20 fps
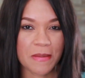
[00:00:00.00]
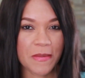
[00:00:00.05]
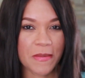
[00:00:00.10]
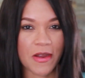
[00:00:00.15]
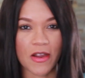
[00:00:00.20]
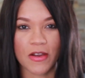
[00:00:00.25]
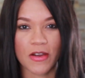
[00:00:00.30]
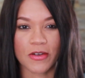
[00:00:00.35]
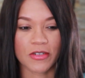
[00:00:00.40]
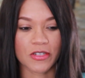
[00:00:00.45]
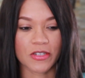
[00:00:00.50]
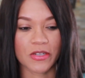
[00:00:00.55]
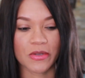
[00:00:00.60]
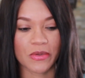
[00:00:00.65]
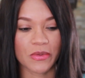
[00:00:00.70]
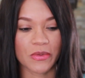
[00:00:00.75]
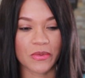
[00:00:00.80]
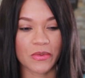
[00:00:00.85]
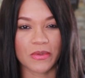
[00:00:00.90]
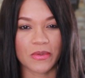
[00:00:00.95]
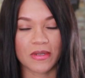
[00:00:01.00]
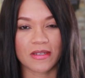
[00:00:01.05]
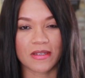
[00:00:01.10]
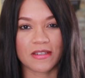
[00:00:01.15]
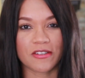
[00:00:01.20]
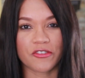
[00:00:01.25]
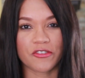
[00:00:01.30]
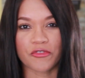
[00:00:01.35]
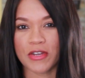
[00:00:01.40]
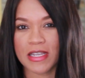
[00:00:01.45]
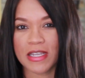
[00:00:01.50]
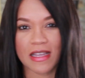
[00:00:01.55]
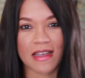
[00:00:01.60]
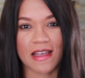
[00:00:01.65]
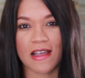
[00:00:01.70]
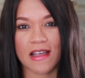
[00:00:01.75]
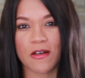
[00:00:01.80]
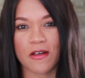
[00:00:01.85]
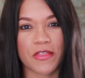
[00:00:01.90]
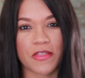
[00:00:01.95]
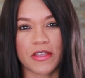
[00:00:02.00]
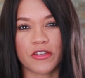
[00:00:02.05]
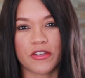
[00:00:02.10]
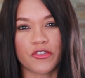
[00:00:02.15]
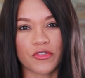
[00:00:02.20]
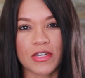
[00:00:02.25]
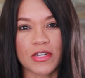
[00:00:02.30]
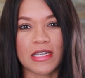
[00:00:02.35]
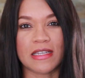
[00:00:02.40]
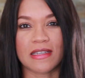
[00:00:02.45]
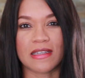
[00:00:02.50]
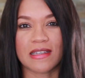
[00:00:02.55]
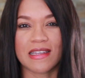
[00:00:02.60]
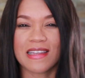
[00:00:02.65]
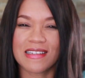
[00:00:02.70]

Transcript: or her to drink a healthy drink?